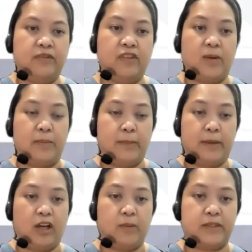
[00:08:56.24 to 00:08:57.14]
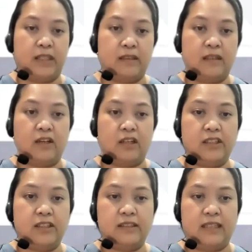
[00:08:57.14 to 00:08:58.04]
There may be obtended
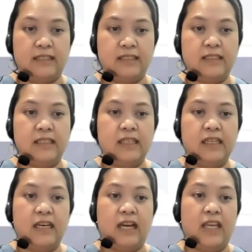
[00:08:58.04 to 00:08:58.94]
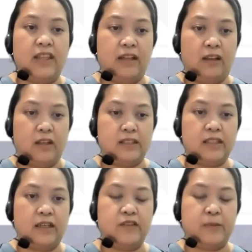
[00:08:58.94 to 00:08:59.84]
consciousness and the loss
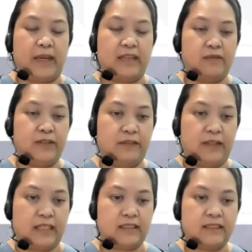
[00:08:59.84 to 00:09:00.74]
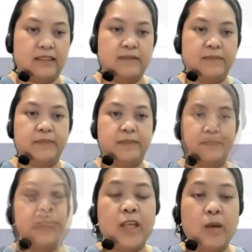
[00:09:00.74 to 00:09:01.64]
of spinal reflex.
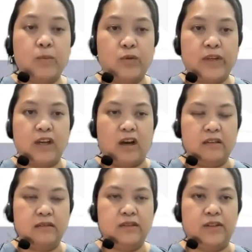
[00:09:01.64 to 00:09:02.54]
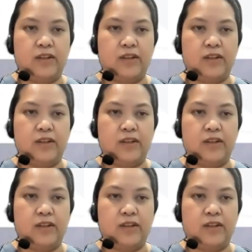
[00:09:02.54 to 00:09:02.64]
Moving on to